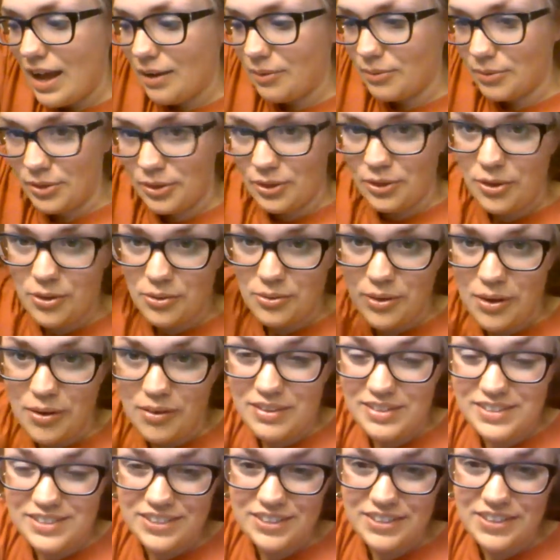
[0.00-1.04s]
I'm gonna go
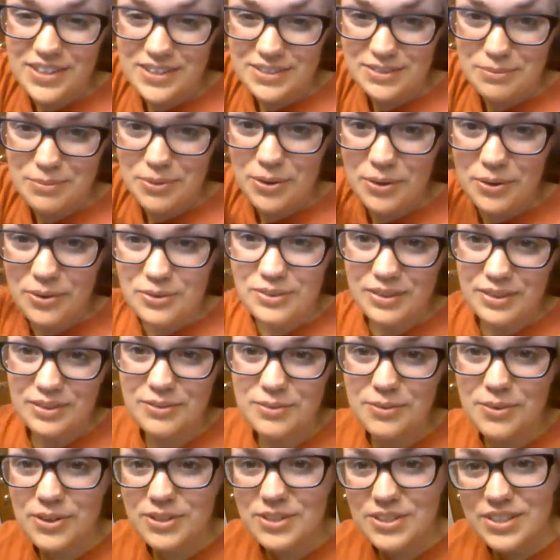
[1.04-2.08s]
now. I'll see you guys tomorrow. Thanks
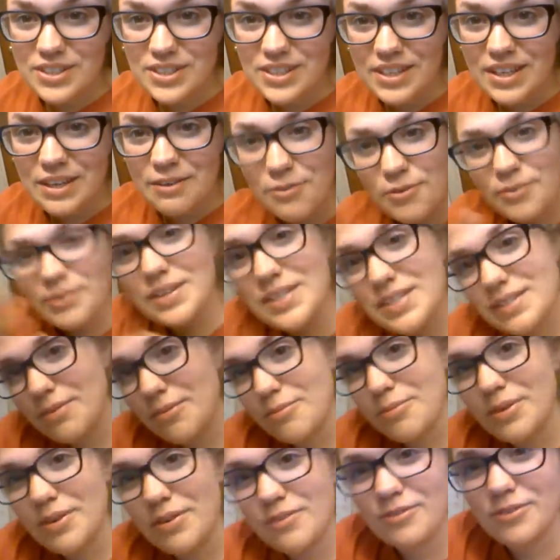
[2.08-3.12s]
for watching. If you wanna see my
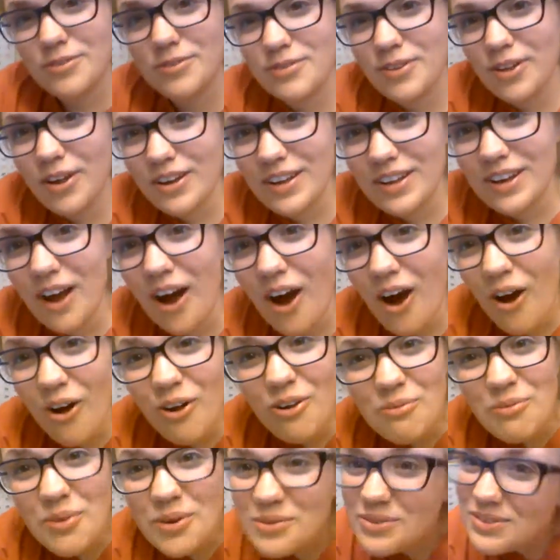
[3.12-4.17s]
previous vlog and
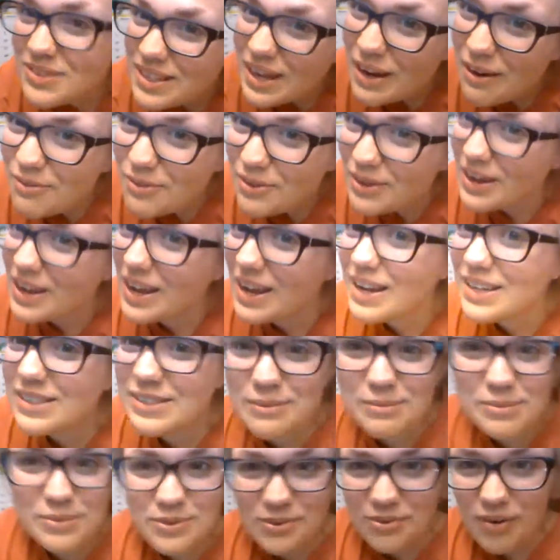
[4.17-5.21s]
almost every day,
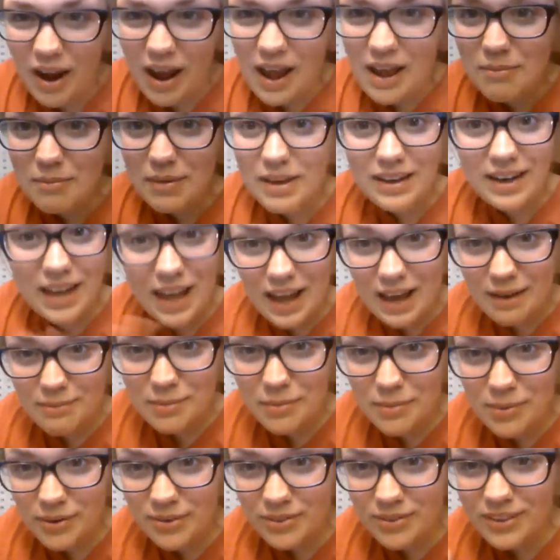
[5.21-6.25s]
subscribe and
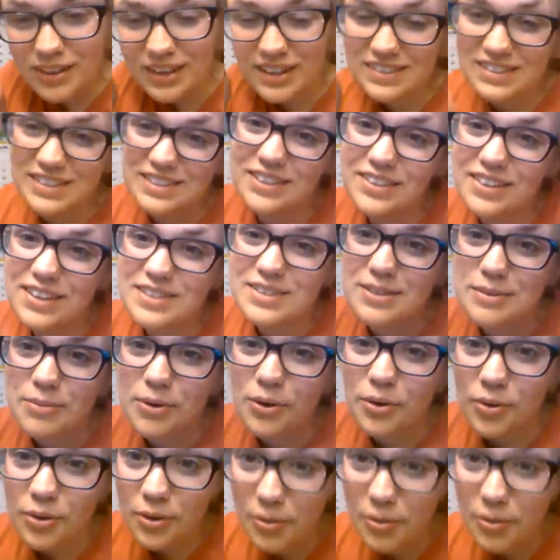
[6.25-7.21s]
happy birthday. I'll see you guys tomorrow.